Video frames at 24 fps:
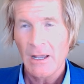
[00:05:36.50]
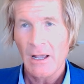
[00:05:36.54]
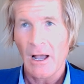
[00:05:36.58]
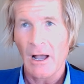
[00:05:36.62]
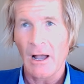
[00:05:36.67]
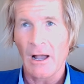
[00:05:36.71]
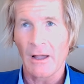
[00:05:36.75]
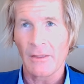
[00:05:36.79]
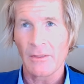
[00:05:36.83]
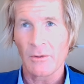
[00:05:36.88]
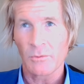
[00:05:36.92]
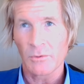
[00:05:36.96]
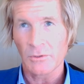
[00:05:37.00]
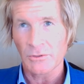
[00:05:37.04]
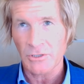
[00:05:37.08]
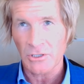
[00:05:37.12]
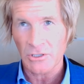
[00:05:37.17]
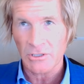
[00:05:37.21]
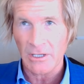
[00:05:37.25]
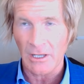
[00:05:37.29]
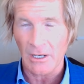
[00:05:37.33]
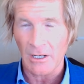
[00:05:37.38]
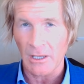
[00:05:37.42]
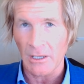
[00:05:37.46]
that will
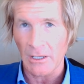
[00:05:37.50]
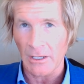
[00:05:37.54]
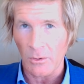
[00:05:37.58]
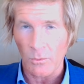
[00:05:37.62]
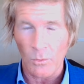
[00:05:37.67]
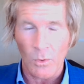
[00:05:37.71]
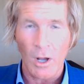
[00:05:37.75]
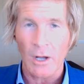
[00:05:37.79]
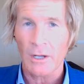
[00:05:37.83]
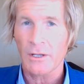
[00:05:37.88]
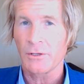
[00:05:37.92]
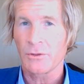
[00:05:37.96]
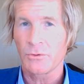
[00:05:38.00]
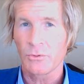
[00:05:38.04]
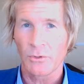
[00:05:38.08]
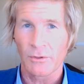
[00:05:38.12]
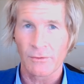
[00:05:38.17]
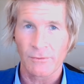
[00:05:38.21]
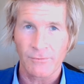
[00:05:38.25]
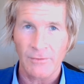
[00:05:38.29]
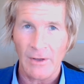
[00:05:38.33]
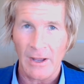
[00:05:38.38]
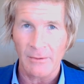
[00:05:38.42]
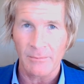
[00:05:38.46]
just kind of like walk you through it
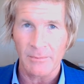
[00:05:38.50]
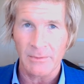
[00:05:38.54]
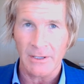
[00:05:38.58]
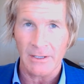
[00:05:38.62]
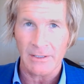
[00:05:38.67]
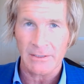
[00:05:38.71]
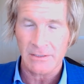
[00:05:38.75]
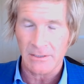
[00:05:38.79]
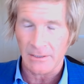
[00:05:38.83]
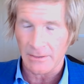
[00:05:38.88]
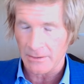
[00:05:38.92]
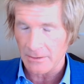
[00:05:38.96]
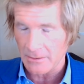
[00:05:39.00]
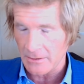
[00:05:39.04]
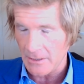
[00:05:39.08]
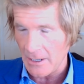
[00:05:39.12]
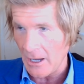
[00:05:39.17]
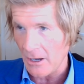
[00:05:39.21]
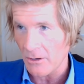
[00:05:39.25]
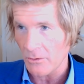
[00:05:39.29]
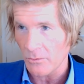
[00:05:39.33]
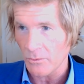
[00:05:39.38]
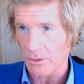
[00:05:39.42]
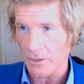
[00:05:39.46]
in 5 minutes, like
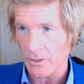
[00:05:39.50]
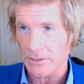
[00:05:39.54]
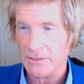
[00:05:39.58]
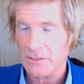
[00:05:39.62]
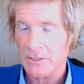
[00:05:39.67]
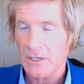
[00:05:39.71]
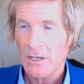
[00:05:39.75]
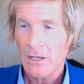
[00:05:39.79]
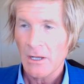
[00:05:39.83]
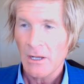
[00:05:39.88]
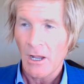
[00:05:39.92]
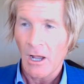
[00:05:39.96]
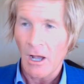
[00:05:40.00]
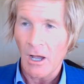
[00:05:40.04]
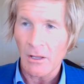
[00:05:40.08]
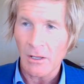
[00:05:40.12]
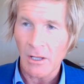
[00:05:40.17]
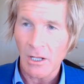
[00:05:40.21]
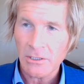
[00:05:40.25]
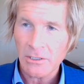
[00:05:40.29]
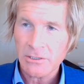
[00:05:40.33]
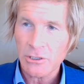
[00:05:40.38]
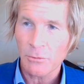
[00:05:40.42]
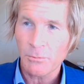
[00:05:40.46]
how it works. I'll
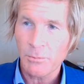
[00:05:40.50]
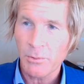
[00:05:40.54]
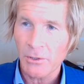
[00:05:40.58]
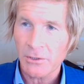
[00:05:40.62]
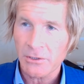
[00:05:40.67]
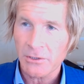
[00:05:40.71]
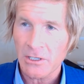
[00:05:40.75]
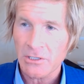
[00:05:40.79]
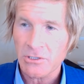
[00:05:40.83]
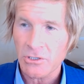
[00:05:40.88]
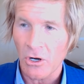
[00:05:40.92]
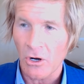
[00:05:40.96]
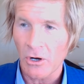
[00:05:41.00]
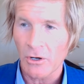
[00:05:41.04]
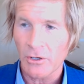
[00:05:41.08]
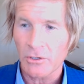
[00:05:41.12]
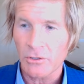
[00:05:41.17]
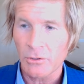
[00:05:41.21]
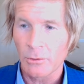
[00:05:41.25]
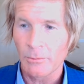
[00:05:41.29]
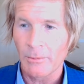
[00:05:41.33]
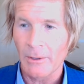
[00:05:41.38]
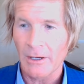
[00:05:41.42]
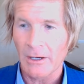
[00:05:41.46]
also put this
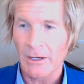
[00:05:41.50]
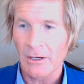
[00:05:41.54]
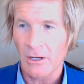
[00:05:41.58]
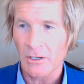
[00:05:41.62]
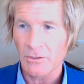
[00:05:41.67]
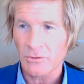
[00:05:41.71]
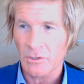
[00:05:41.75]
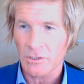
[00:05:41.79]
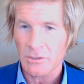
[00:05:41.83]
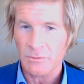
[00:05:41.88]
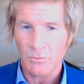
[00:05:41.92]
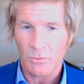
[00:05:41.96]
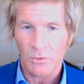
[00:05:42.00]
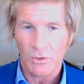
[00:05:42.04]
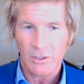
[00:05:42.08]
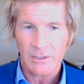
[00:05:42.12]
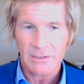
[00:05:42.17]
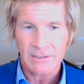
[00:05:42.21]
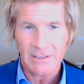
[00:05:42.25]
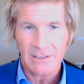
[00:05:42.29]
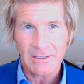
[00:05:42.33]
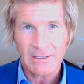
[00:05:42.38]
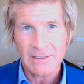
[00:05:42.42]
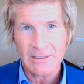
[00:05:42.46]
article by Andreas
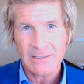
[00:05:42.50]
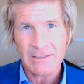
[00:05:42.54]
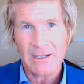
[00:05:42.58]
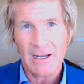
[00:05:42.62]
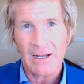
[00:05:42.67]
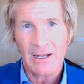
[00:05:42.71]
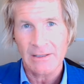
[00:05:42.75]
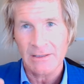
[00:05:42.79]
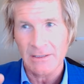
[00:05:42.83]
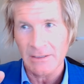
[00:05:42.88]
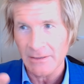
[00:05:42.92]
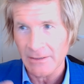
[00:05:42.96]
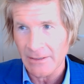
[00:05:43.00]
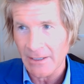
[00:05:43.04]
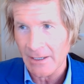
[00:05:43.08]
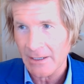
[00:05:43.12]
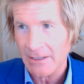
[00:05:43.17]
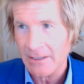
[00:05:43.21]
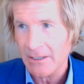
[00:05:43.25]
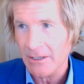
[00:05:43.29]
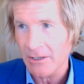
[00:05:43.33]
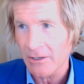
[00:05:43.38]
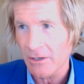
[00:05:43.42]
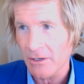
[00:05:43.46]
Moritz inside the
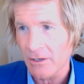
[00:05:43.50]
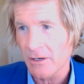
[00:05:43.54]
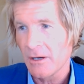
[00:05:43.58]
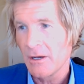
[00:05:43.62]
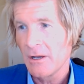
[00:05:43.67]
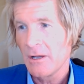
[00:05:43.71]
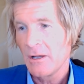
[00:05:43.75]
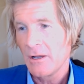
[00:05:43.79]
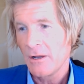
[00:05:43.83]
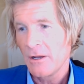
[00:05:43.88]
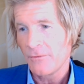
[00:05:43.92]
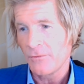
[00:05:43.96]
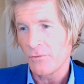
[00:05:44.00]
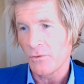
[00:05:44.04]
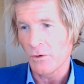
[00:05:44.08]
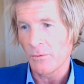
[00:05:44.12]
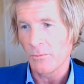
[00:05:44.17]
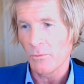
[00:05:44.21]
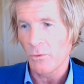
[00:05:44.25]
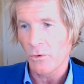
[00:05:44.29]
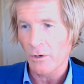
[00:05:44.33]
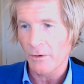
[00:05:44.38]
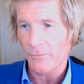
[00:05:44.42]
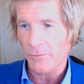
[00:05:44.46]
link here for
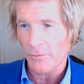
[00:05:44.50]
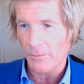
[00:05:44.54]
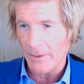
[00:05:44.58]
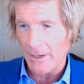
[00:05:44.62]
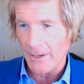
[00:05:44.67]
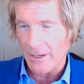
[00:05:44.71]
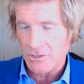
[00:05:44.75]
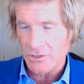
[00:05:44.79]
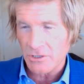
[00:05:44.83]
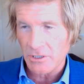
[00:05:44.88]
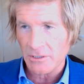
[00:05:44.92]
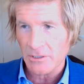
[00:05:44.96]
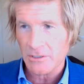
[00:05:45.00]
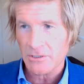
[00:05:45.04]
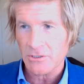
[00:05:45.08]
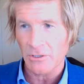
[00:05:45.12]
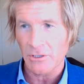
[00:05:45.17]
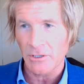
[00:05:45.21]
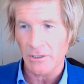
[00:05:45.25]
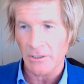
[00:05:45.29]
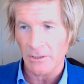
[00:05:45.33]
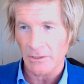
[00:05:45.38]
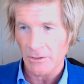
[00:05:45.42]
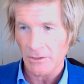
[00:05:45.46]
more information so
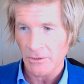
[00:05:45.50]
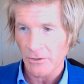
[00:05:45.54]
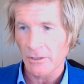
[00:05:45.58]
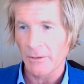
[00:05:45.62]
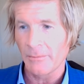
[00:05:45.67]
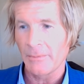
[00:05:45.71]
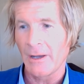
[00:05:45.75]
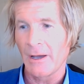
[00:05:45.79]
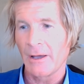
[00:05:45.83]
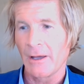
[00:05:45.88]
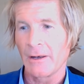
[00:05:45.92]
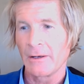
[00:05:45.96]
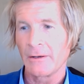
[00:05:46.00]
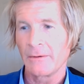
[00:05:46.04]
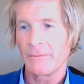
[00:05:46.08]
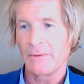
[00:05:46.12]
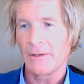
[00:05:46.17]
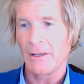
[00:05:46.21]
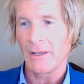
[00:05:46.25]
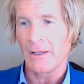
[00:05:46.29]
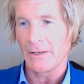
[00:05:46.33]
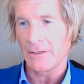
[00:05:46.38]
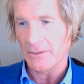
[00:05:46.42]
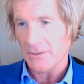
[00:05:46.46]
you can learn about it
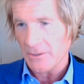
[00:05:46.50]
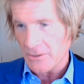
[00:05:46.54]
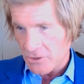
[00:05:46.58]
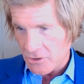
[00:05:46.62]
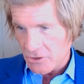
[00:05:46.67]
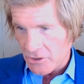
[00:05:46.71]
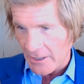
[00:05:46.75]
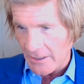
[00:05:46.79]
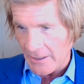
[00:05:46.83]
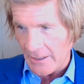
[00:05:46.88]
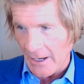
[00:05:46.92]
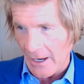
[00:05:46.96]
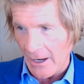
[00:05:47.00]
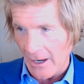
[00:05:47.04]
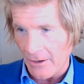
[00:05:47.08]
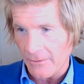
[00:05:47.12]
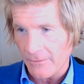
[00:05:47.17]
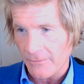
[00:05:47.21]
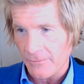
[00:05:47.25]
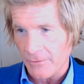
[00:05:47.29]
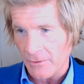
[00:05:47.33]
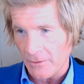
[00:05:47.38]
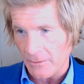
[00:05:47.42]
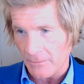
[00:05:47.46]
and check it
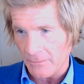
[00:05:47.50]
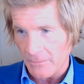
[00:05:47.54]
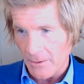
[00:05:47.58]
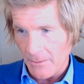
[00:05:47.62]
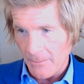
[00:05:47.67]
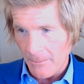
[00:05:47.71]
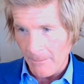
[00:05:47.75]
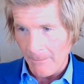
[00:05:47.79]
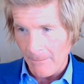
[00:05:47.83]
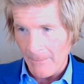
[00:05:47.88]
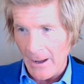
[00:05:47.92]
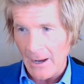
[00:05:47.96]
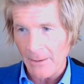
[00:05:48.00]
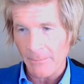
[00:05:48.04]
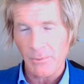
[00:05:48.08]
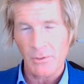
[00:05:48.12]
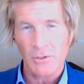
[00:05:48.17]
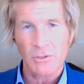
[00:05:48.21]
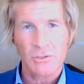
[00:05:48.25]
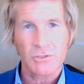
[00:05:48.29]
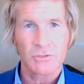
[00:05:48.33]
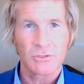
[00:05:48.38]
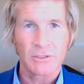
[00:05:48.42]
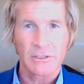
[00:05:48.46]
out from my
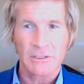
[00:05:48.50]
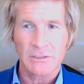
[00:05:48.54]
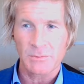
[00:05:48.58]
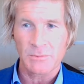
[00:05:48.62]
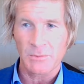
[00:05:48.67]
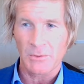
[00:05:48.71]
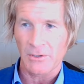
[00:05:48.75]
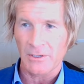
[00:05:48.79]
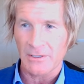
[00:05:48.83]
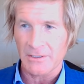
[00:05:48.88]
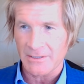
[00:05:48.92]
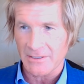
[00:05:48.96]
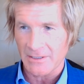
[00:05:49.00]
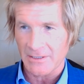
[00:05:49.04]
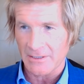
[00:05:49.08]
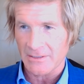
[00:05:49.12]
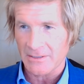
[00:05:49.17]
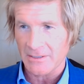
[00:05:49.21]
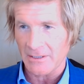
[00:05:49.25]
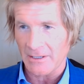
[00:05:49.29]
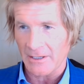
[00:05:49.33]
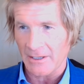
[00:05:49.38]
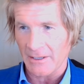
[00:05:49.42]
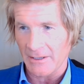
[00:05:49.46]
personal
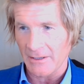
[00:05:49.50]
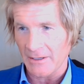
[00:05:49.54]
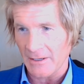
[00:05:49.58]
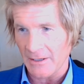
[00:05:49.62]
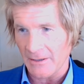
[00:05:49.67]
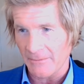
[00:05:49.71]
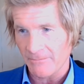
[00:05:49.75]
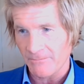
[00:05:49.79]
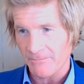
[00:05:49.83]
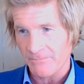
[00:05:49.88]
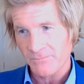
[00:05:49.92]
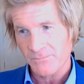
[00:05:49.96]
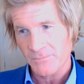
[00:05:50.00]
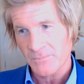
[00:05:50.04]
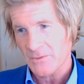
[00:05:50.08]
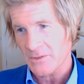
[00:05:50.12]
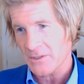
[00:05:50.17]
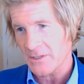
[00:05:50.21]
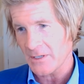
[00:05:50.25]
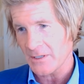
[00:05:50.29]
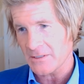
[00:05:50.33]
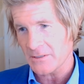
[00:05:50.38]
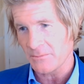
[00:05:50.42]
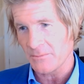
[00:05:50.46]
experiences and
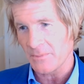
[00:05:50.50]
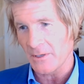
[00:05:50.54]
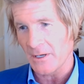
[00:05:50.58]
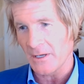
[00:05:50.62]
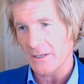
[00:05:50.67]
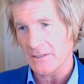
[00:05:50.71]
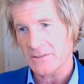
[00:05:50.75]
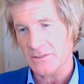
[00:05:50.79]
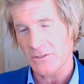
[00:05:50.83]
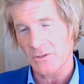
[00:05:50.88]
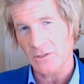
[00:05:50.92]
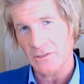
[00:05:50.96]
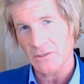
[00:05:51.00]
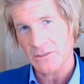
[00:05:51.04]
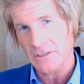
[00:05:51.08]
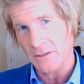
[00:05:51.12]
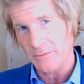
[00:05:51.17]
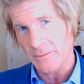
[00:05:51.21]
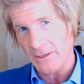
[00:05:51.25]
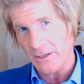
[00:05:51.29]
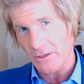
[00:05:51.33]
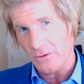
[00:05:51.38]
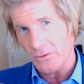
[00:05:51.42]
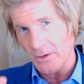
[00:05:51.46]
kick some butt. So it's
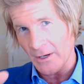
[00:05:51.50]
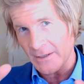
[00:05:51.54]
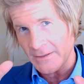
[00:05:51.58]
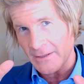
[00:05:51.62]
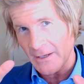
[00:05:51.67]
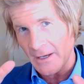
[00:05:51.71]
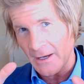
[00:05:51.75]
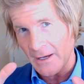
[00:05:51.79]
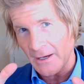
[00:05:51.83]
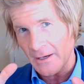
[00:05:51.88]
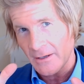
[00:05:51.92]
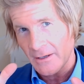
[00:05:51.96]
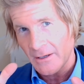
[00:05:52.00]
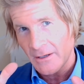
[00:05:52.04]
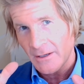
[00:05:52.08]
going to be a great day.